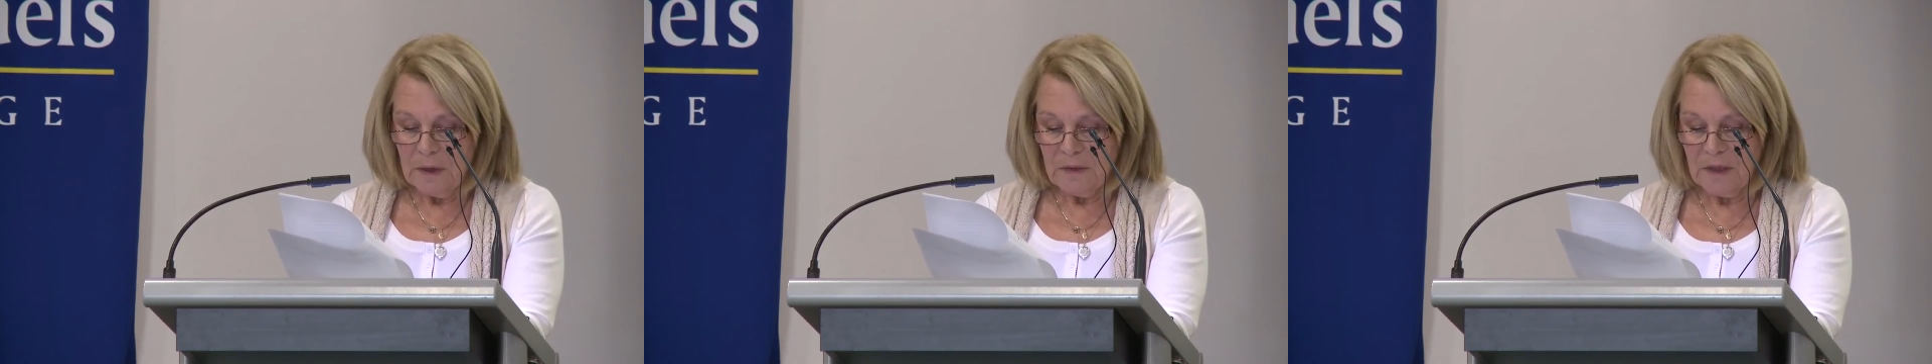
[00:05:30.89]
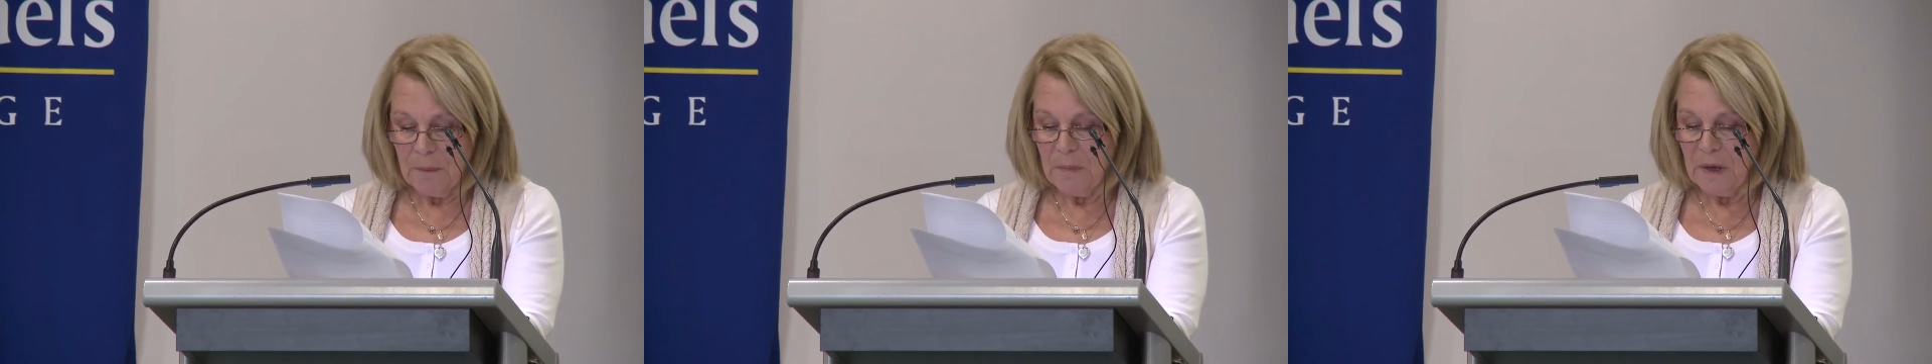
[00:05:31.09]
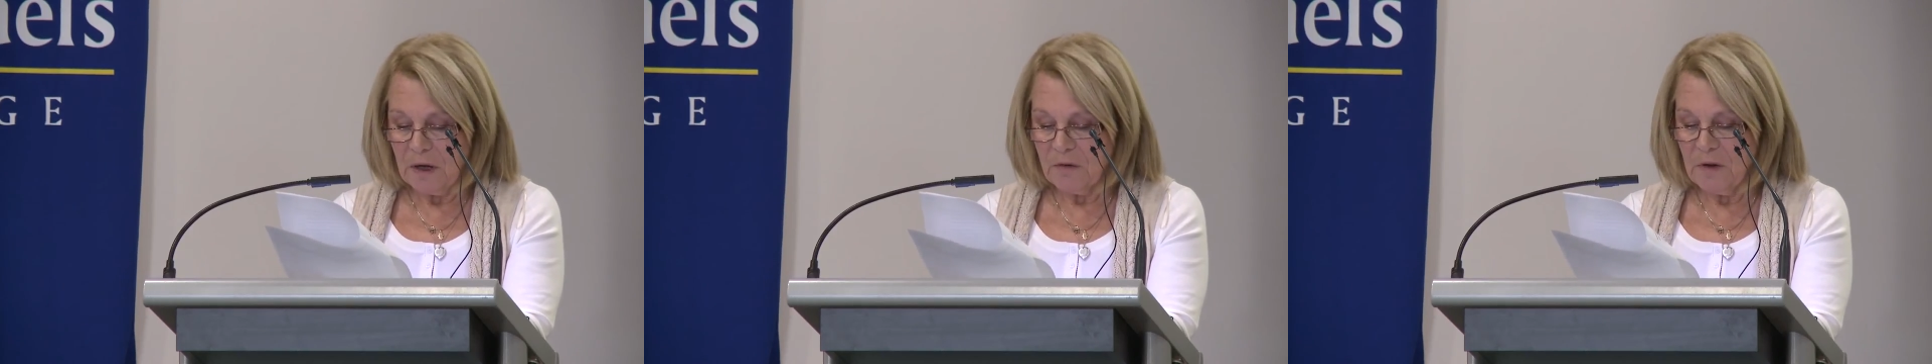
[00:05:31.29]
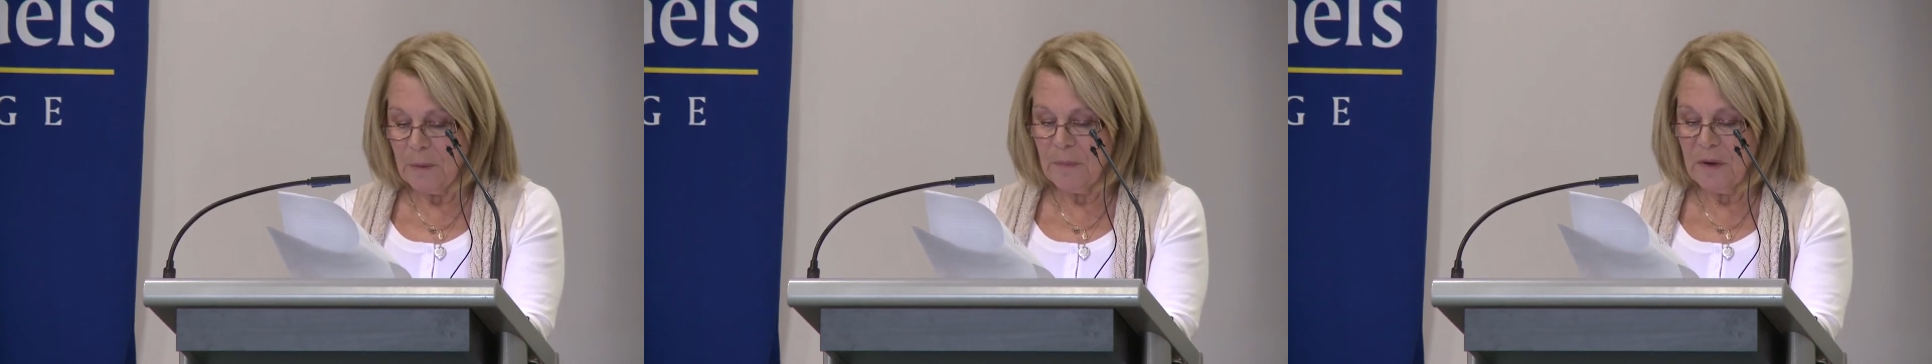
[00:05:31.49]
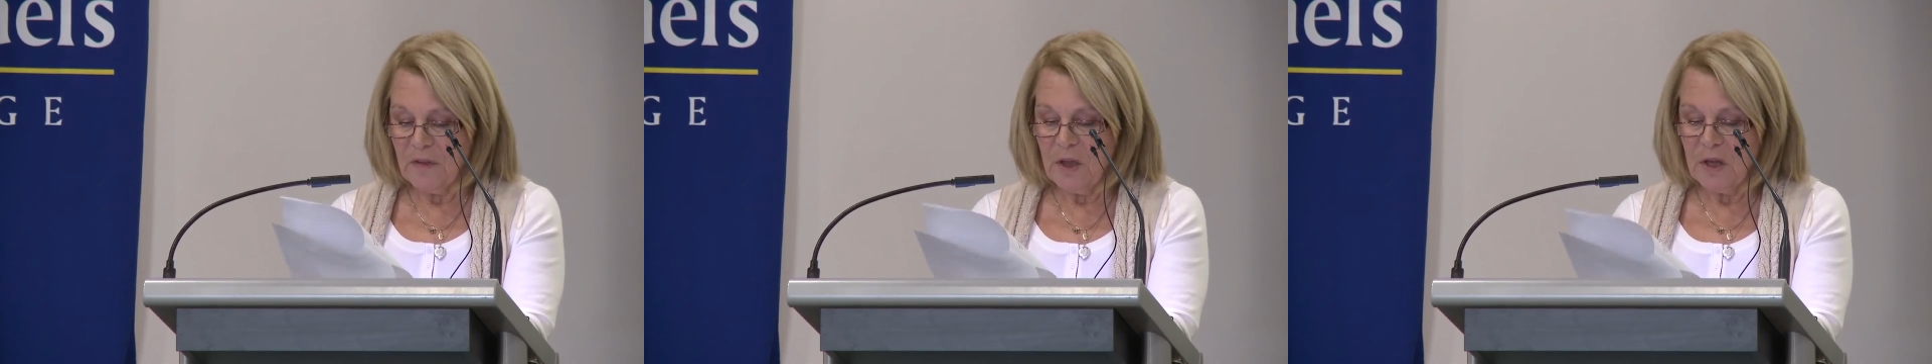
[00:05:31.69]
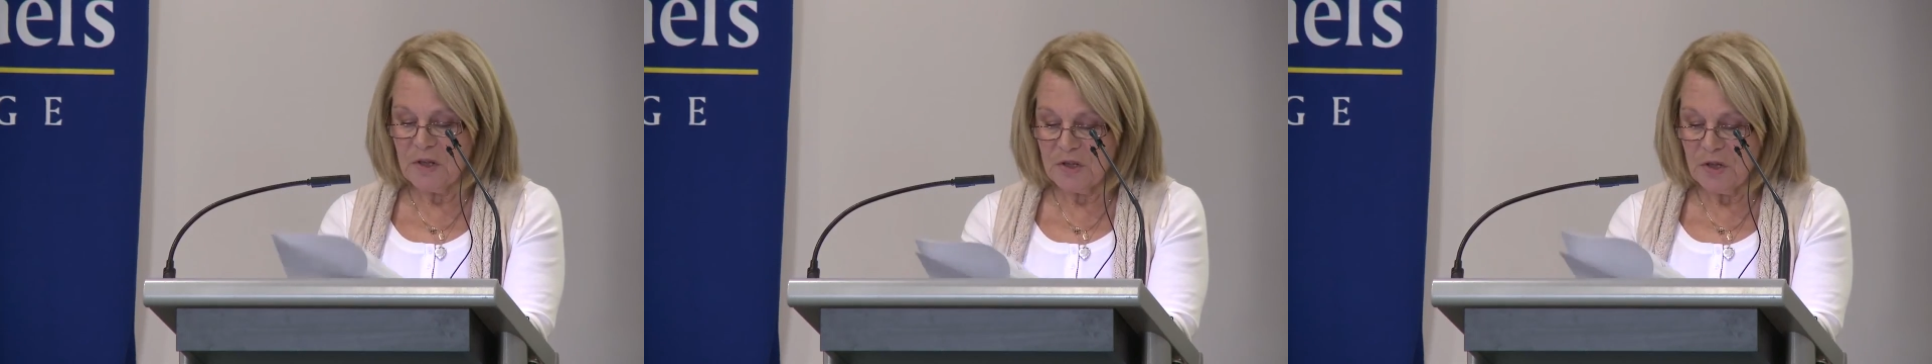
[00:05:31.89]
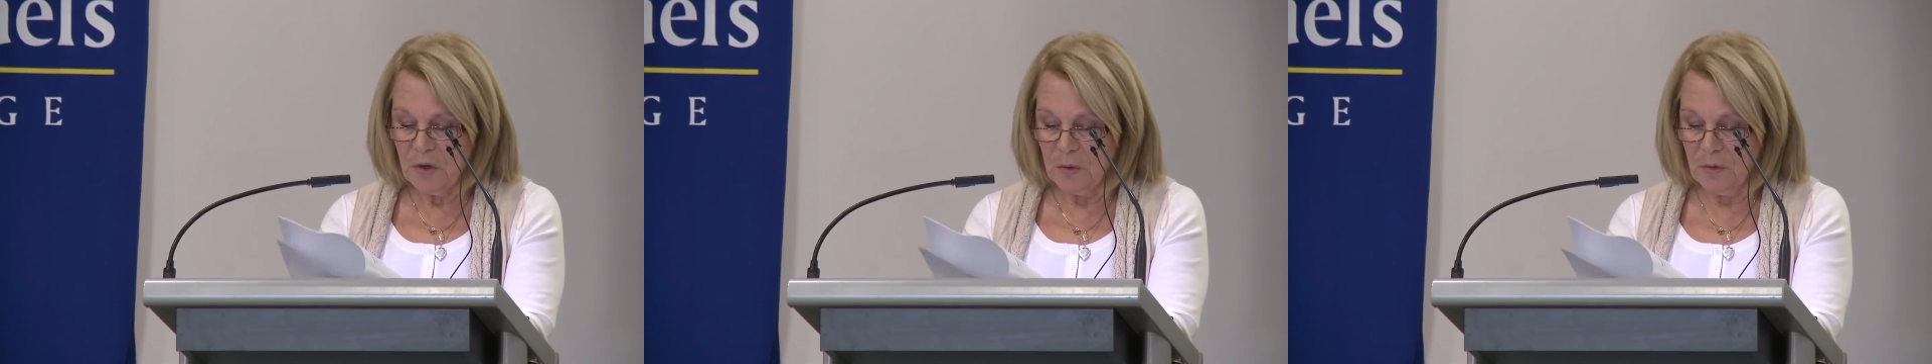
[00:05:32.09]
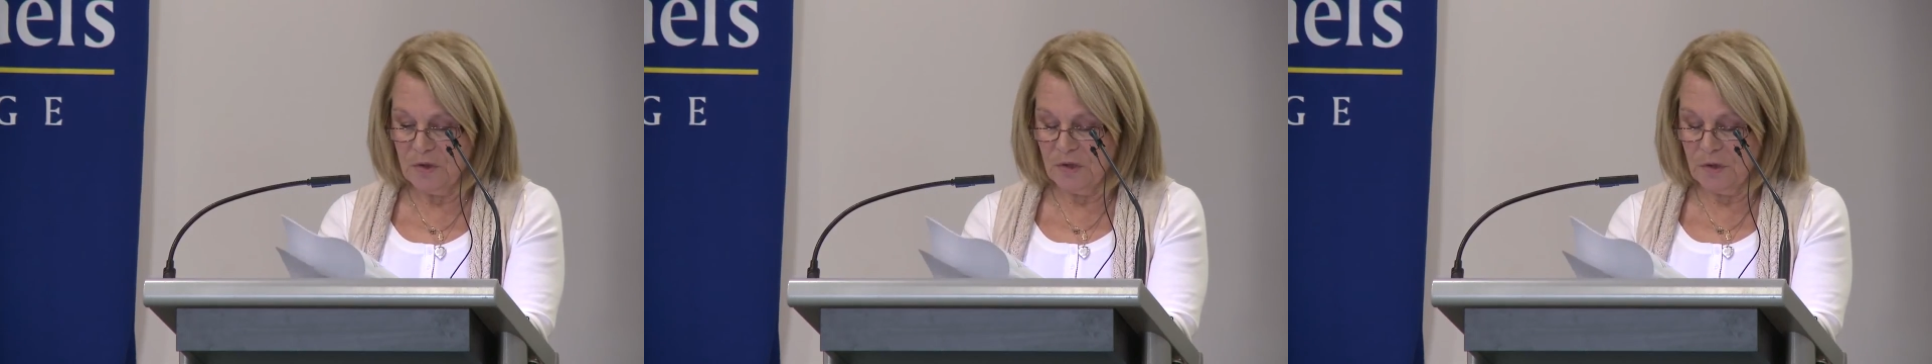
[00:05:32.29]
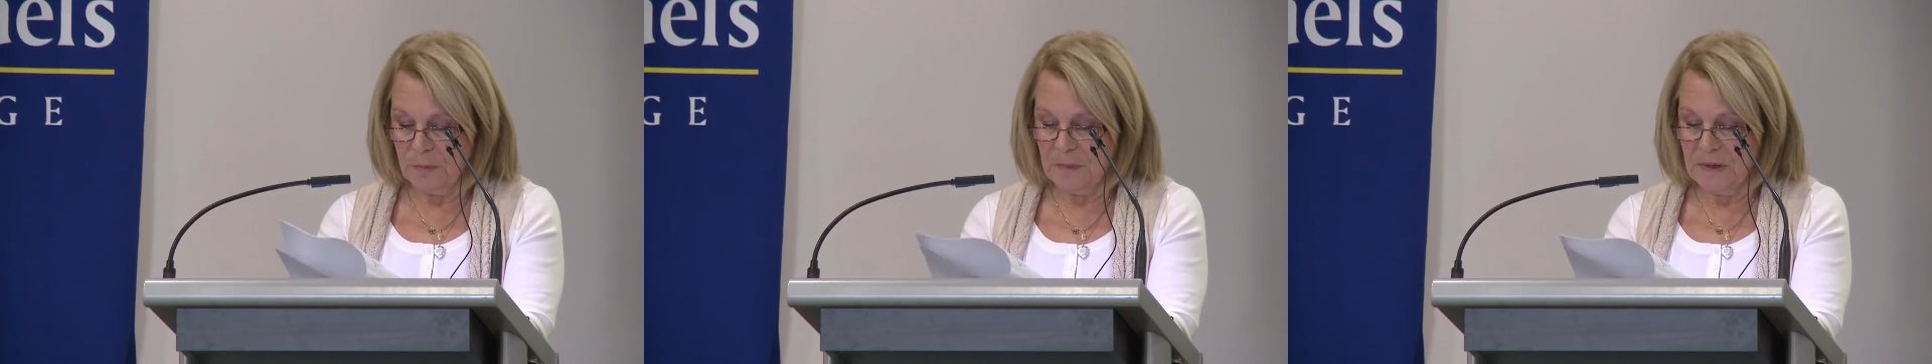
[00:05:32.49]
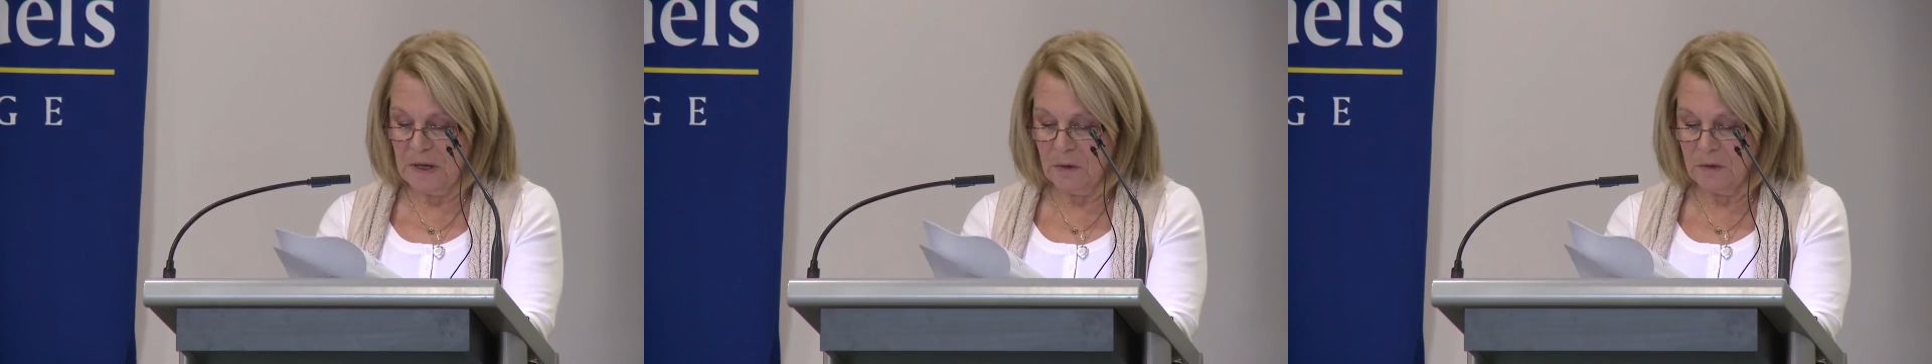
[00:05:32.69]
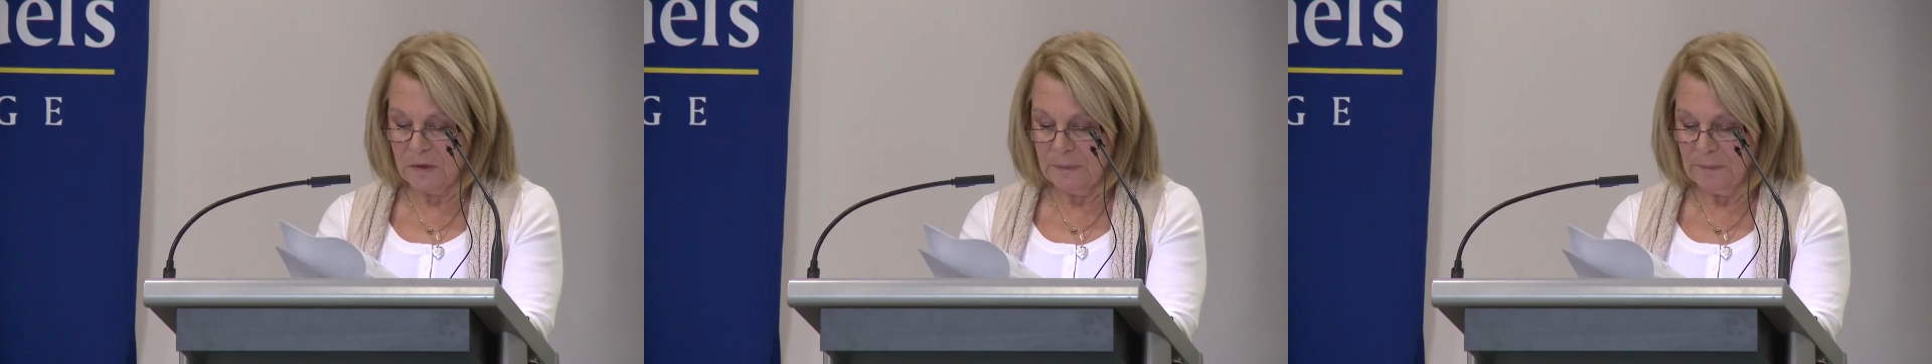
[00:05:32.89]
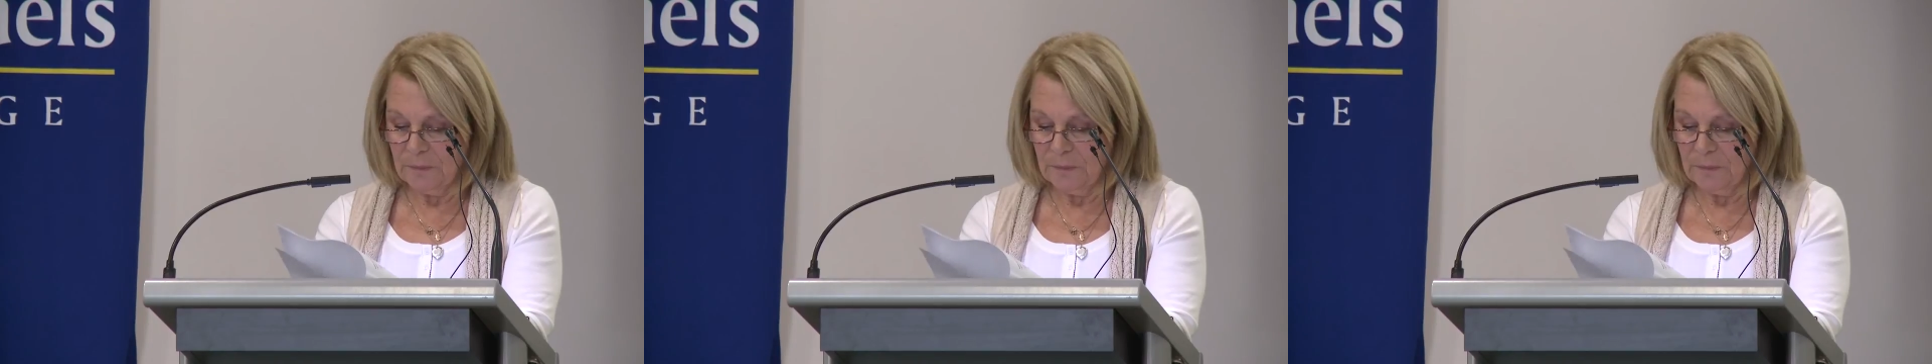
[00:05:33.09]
that my grandmother had told her about.